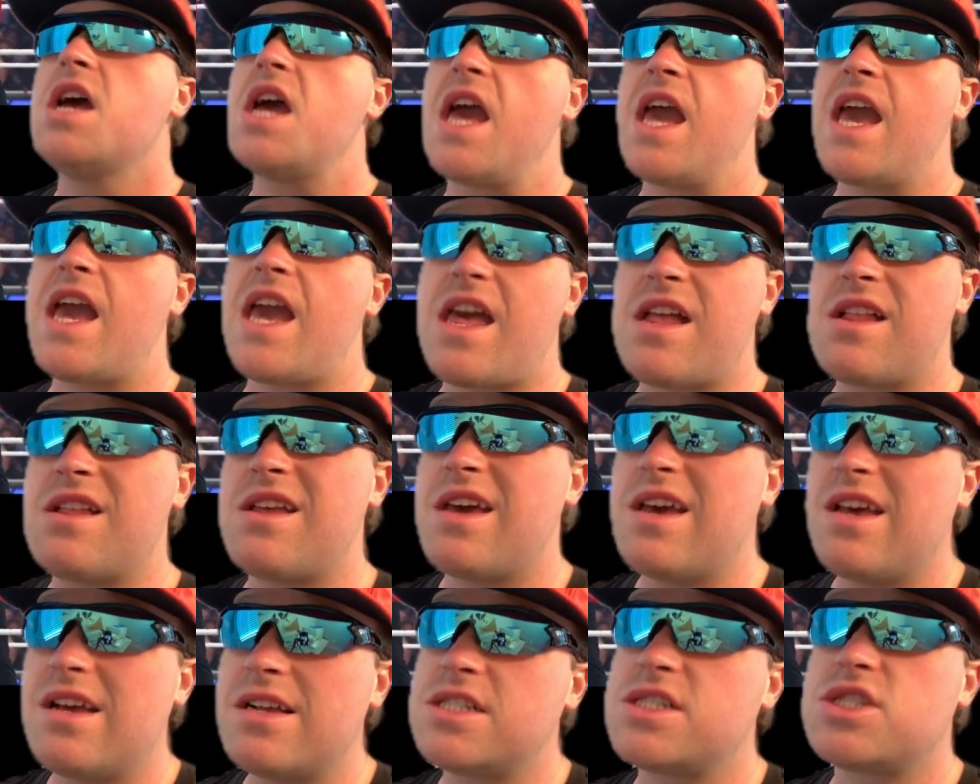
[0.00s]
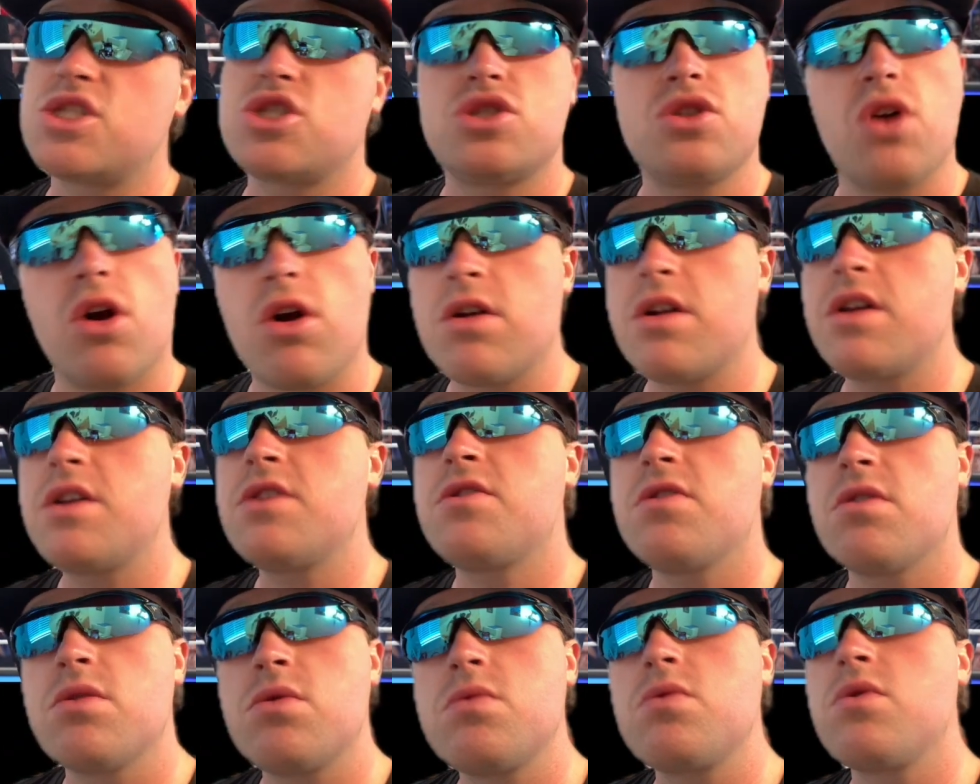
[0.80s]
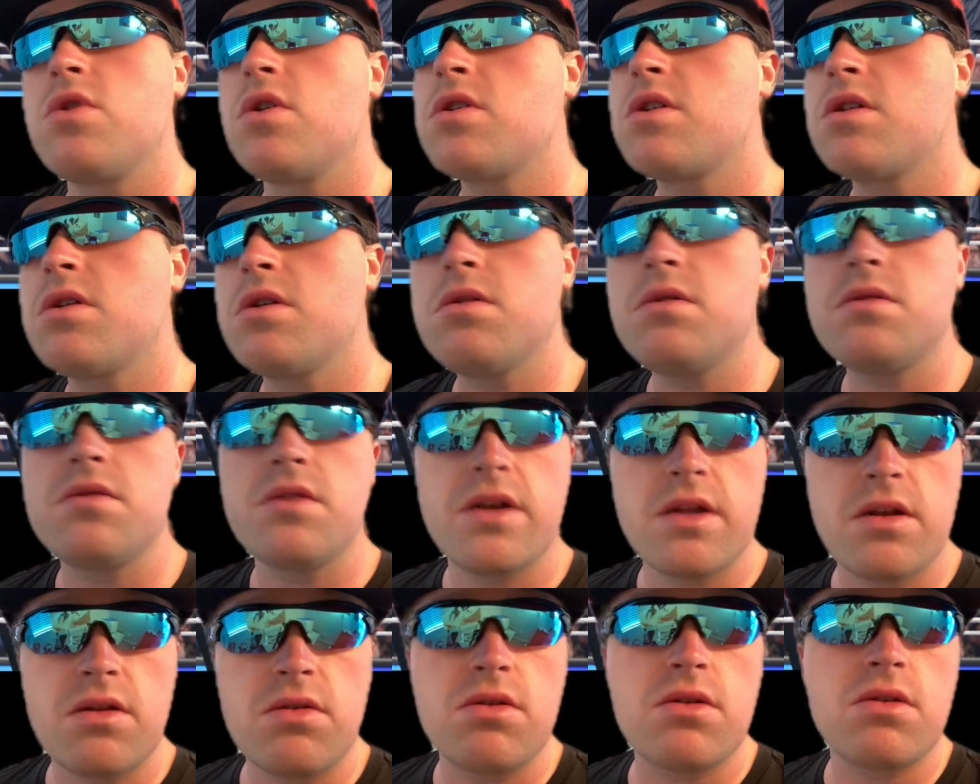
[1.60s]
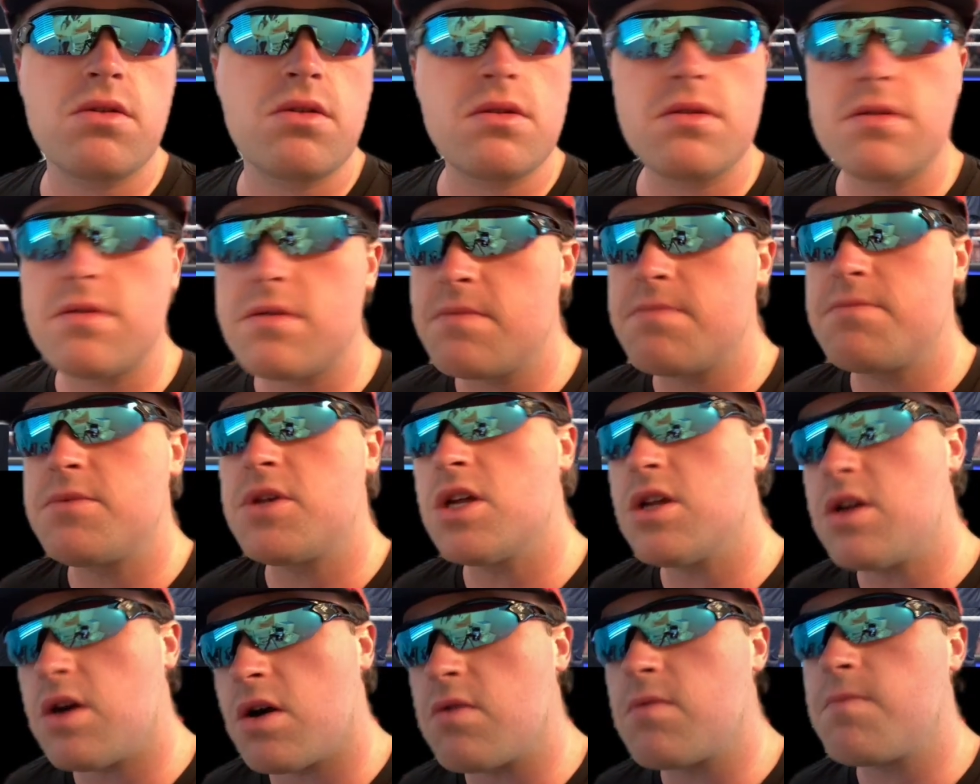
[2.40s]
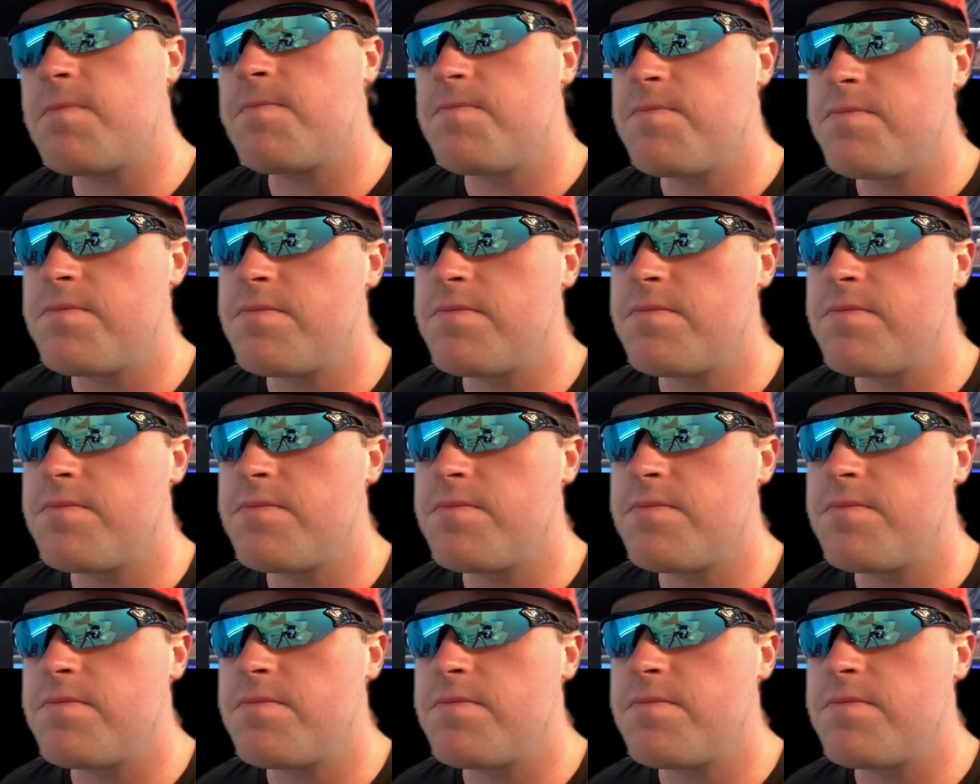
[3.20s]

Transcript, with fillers: And it's starting to look a little, you know,